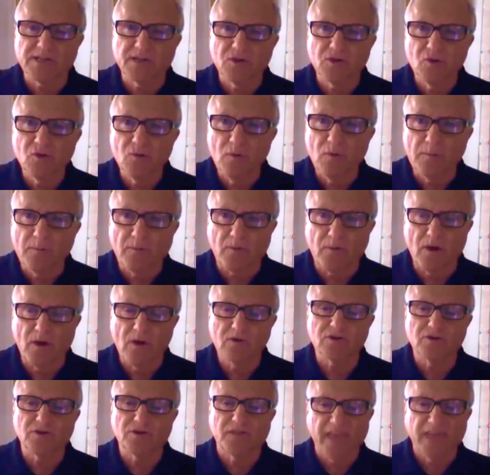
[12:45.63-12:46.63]
a new
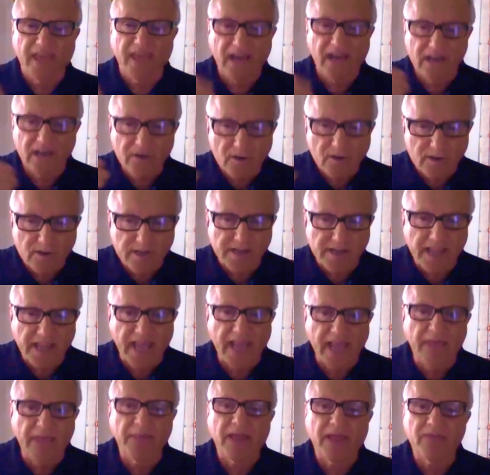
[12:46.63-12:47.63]
approach. They
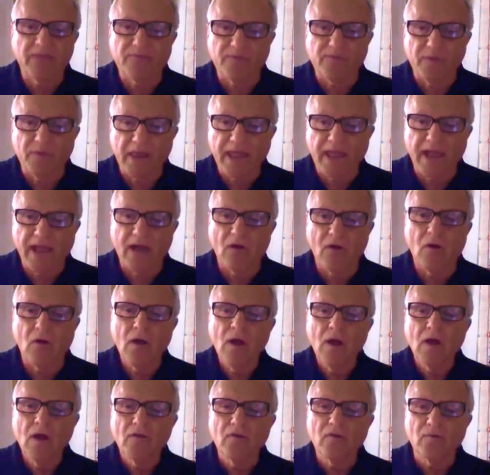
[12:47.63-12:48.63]
understand that for now,
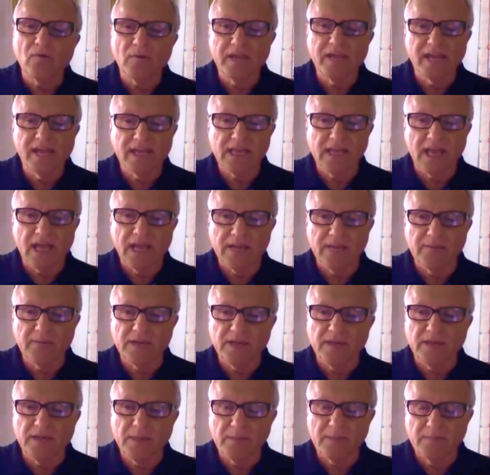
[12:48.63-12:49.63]
the
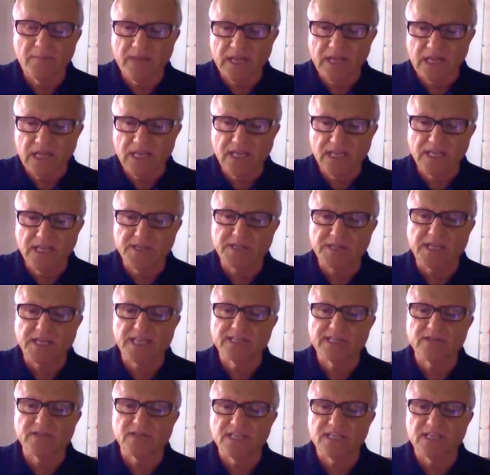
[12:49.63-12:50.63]
realignment in the Middle East is